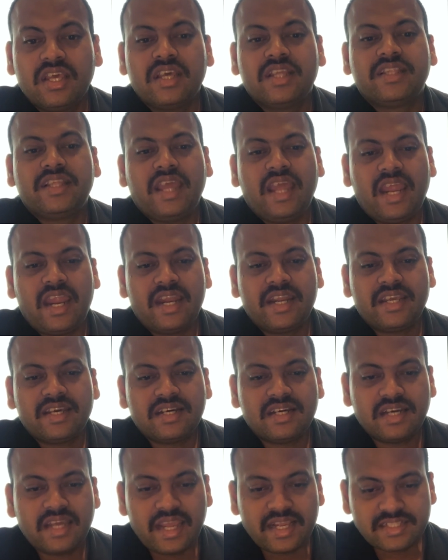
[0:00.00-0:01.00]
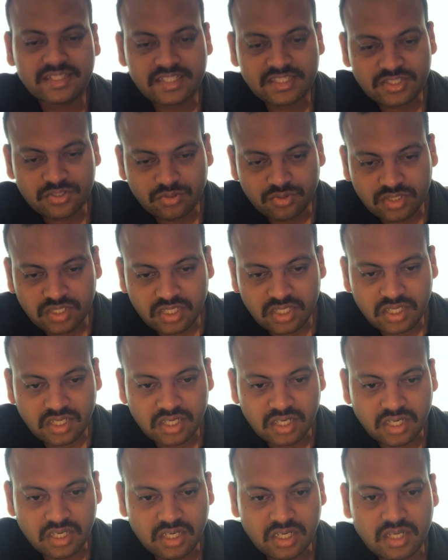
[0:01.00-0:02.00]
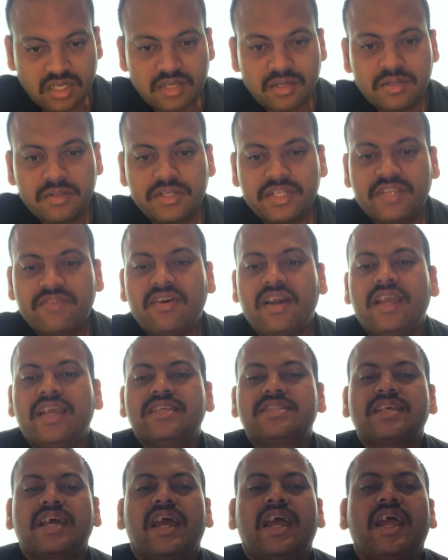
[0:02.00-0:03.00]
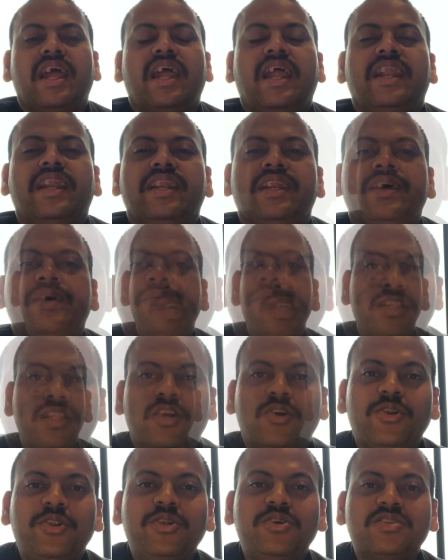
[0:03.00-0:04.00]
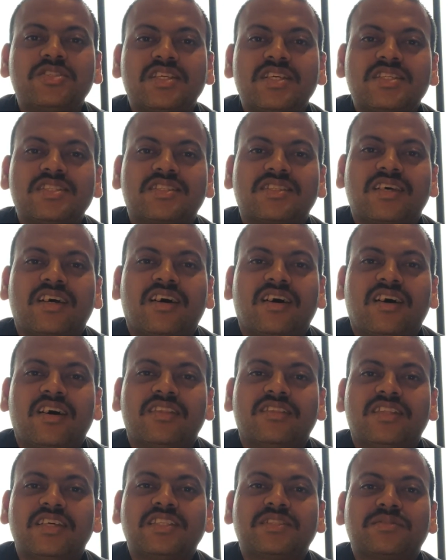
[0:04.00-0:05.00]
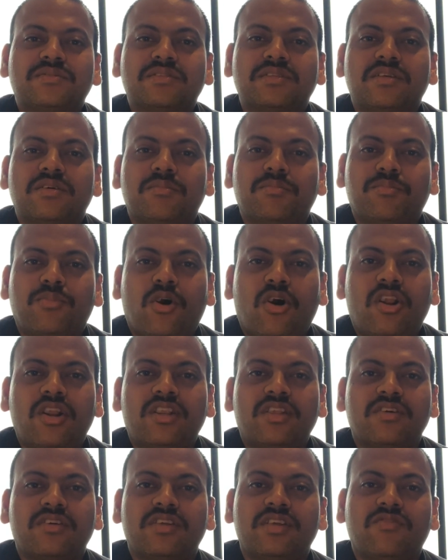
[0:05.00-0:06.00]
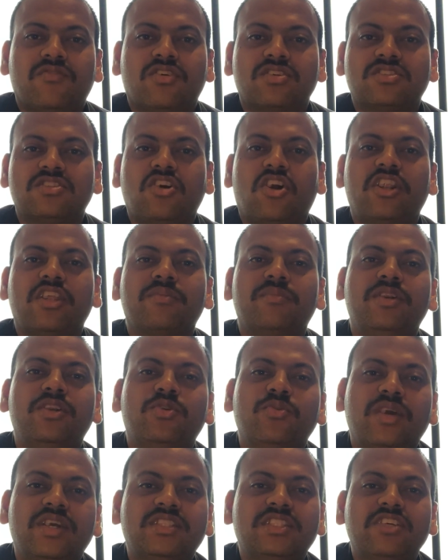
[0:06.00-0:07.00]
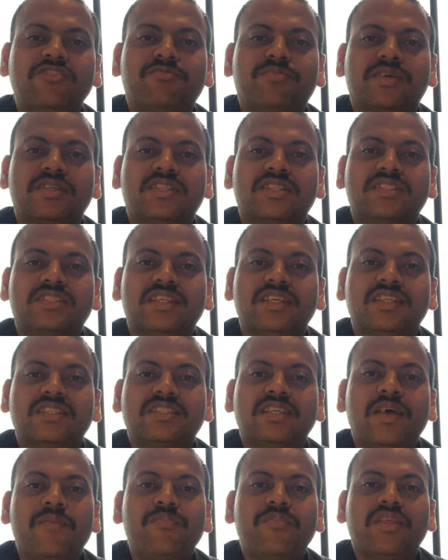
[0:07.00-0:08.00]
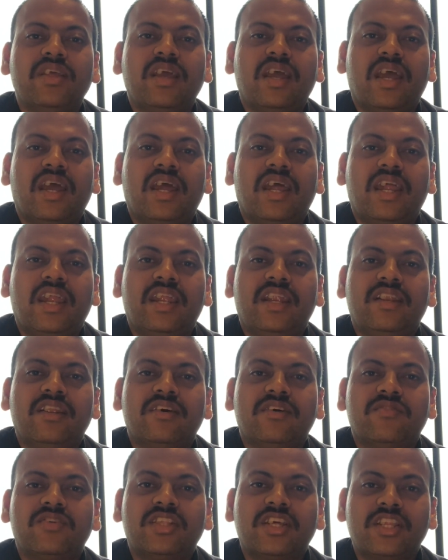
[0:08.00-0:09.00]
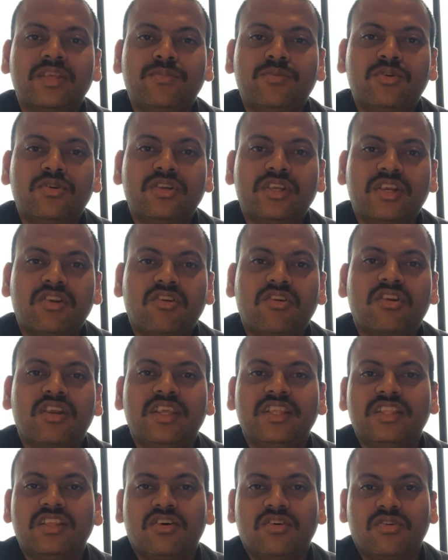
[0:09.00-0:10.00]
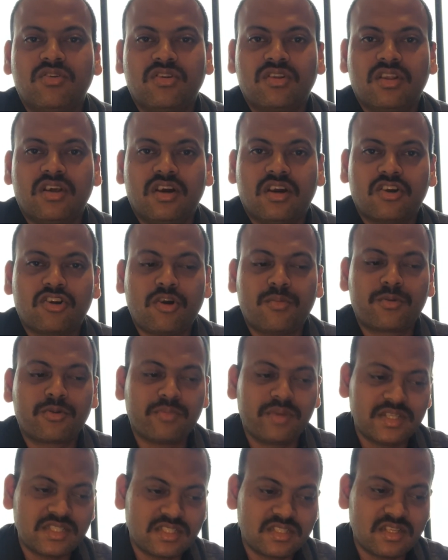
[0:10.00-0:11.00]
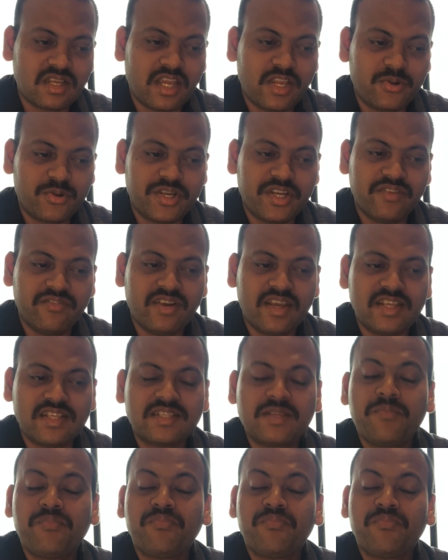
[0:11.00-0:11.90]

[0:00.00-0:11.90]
they had access to the device, and the good news is this bot was not able to achieve persistence, and with the reboot it will clean the whole compromised IoT device.